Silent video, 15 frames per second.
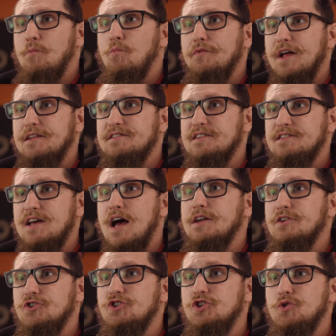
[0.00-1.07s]
And what that's
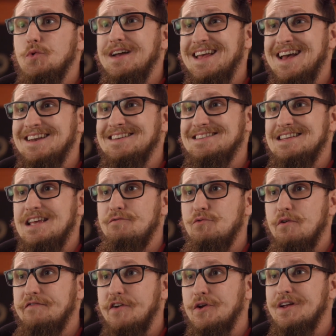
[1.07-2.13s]
designed to do, again, is to give
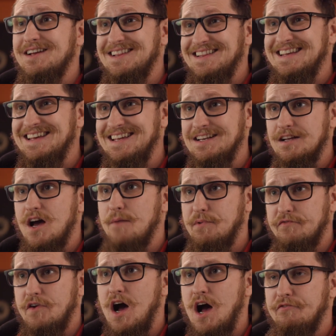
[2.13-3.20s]
you a very clean cup
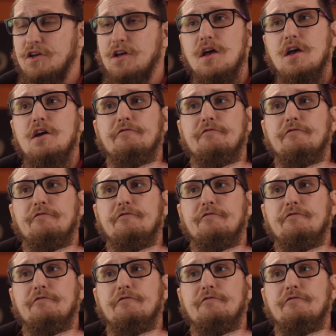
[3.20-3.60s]
of coffee